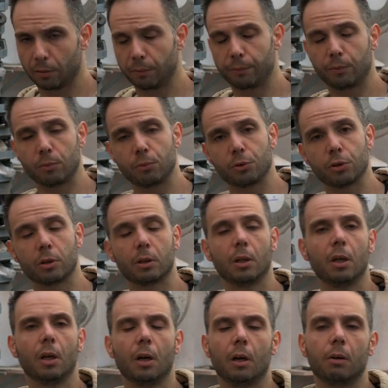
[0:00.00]
on Fusion
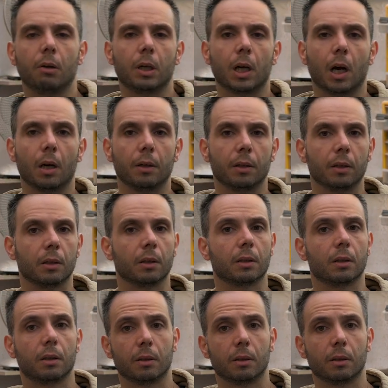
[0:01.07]
regarding